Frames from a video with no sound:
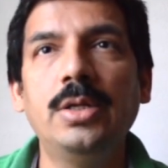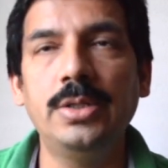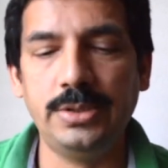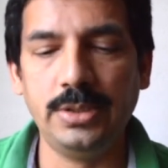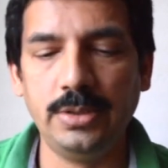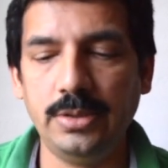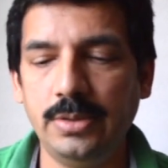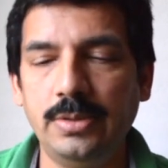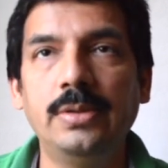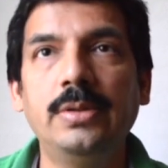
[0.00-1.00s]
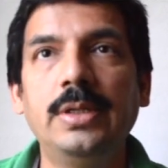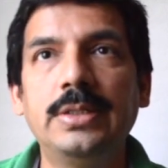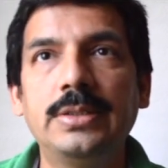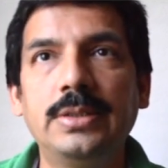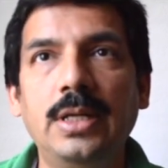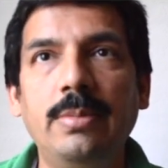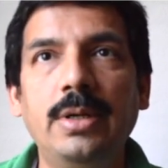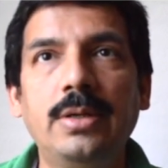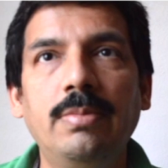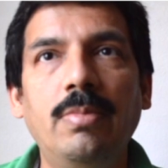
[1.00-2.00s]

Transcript: So let's name it